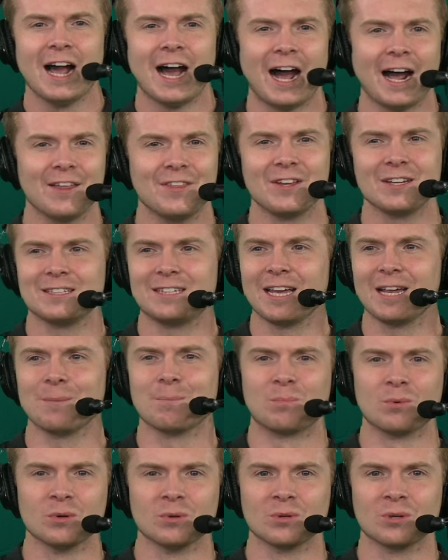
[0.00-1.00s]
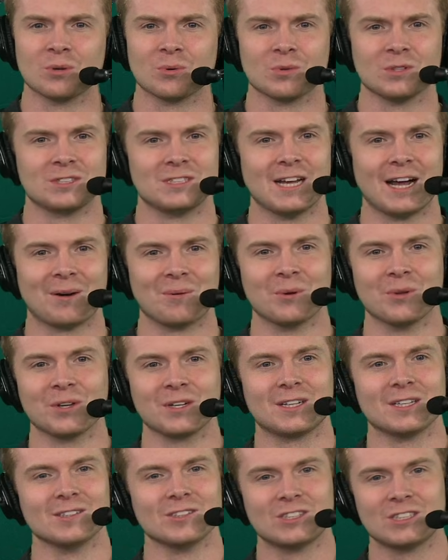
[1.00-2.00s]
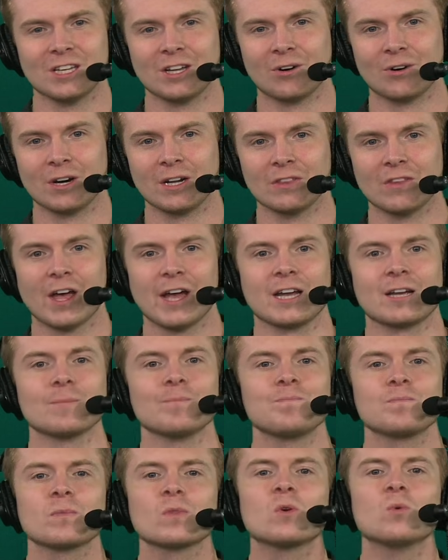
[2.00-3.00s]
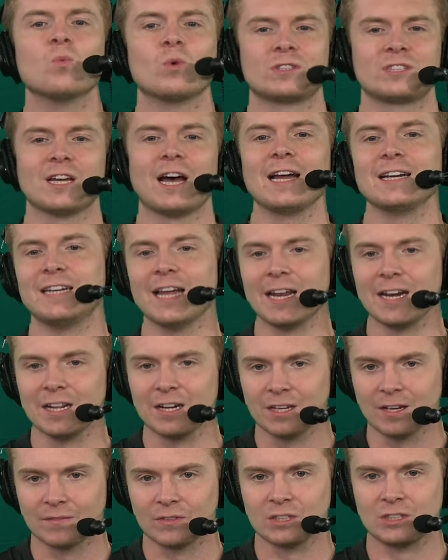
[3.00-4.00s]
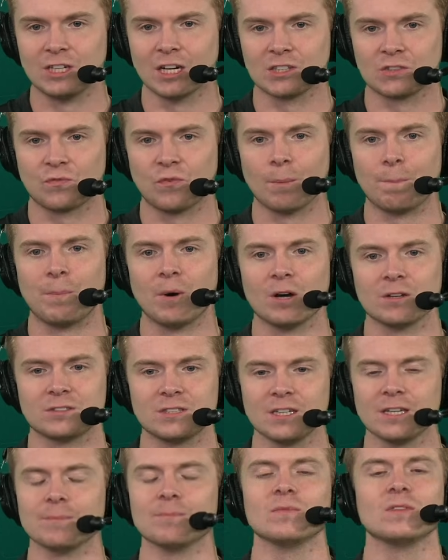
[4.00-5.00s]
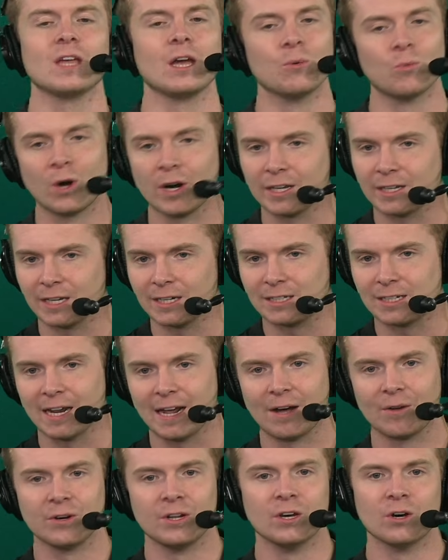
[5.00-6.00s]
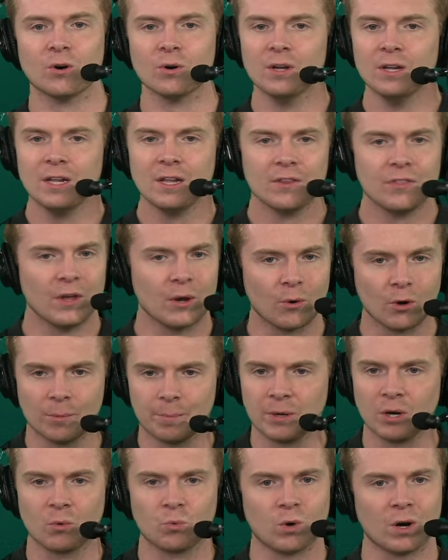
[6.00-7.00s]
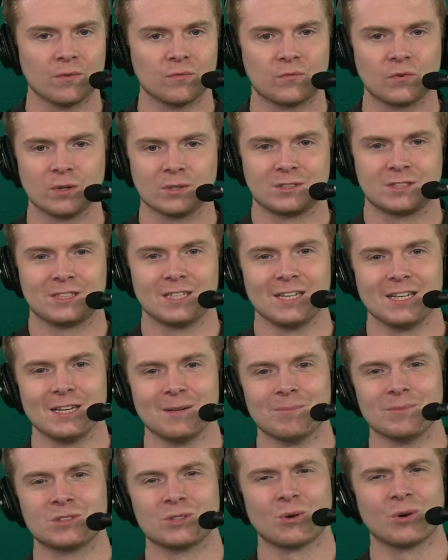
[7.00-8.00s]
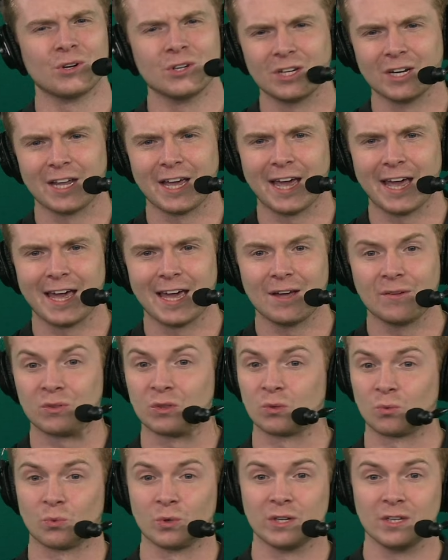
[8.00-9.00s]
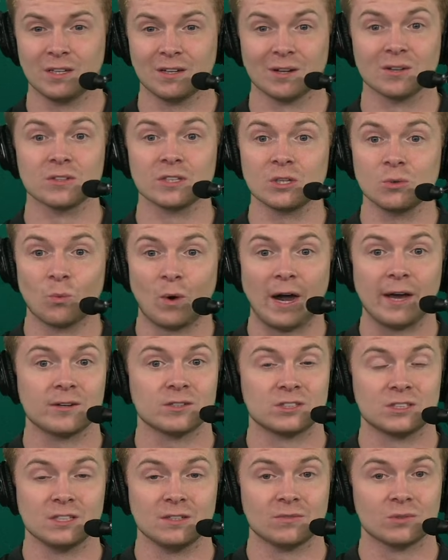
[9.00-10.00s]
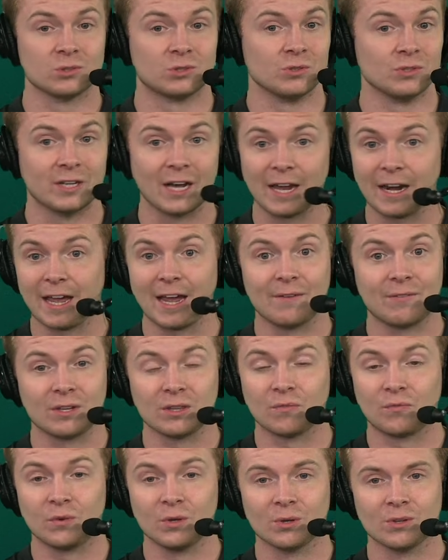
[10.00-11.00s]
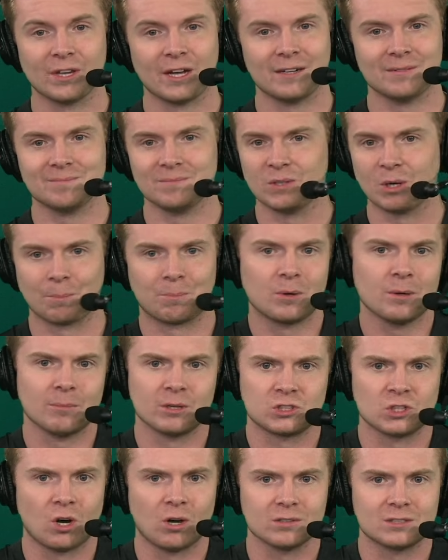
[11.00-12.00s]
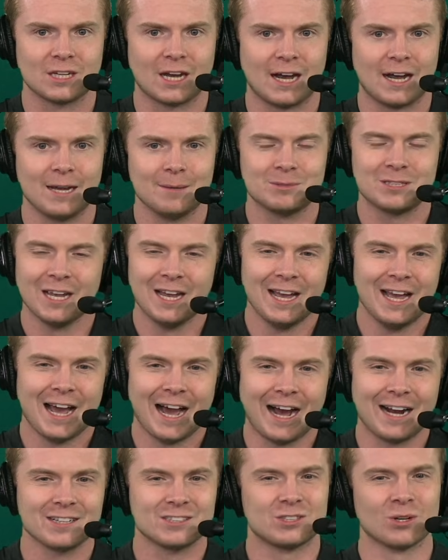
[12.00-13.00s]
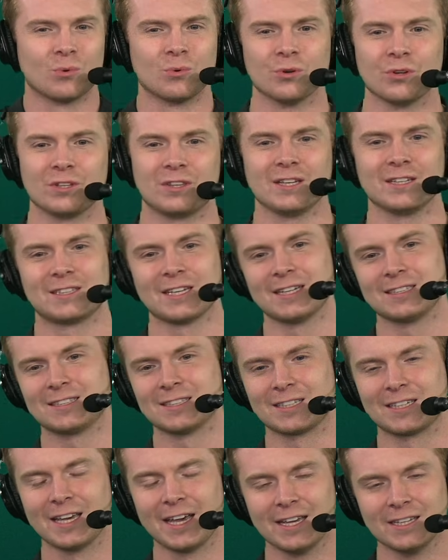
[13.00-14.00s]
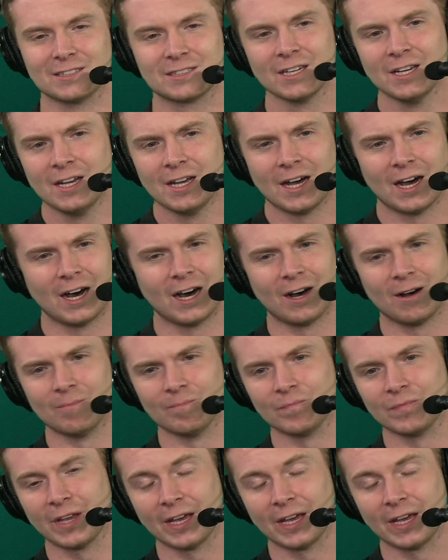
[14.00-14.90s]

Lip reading: I think Dane Brugler was not really considering, like, what's the identity of the Jets football team? They want to get downhill. They want to be a run-first team. So are you going to have 3 elite wide receivers who you got to have on the field at pretty much all times? I just don't really think that's the case. And